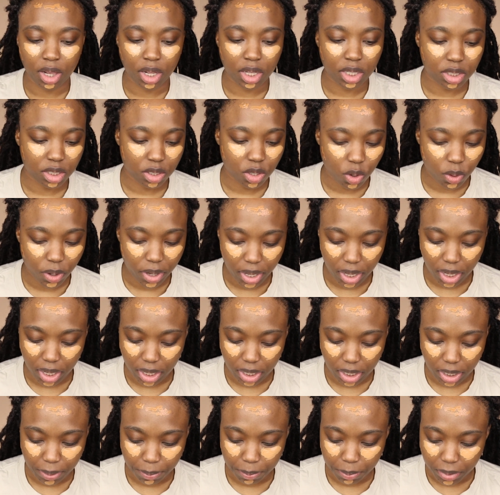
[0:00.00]
let's go ahead
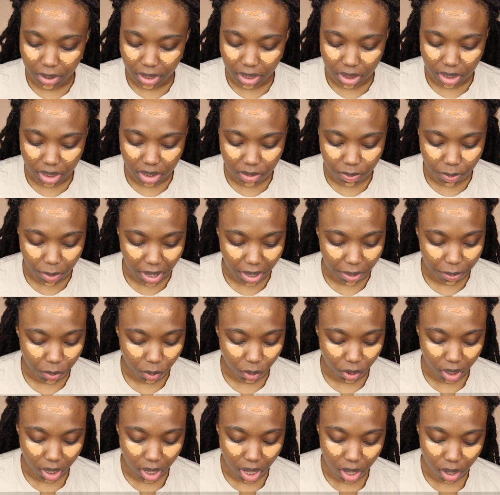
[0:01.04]
and blend this bad
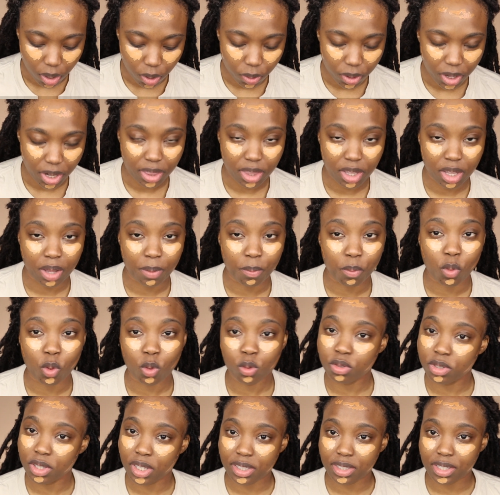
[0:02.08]
boy out. I think I'm
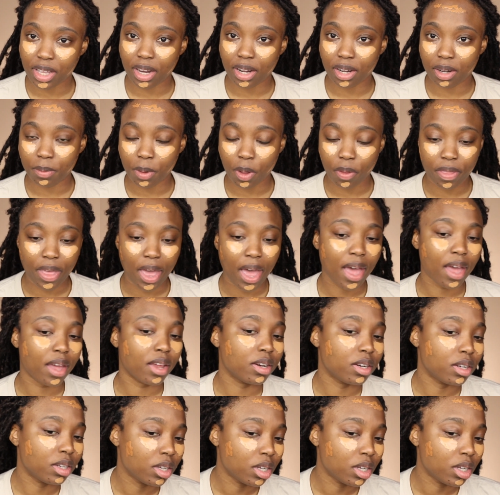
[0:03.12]
most excited about that.